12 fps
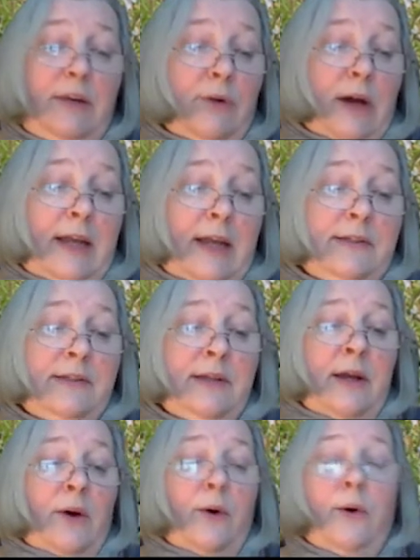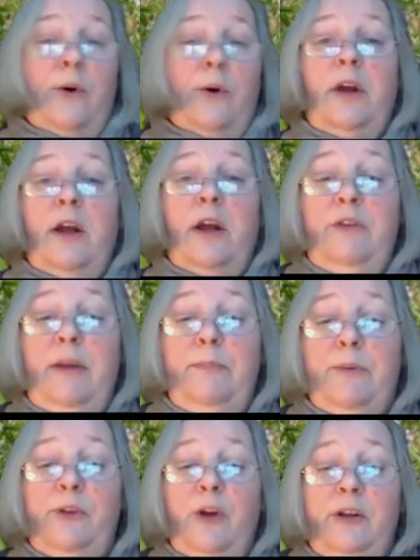rights, or
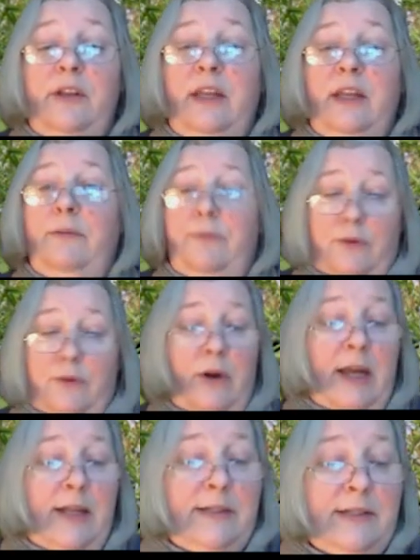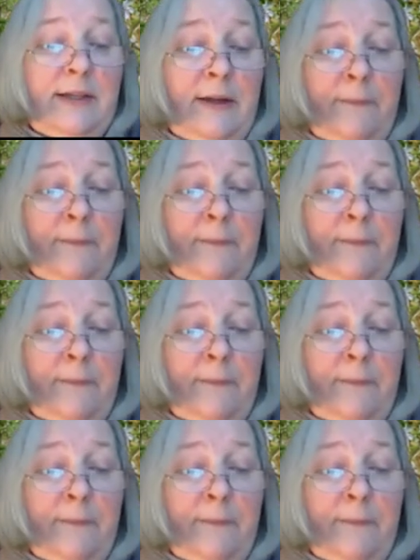reproductive rights.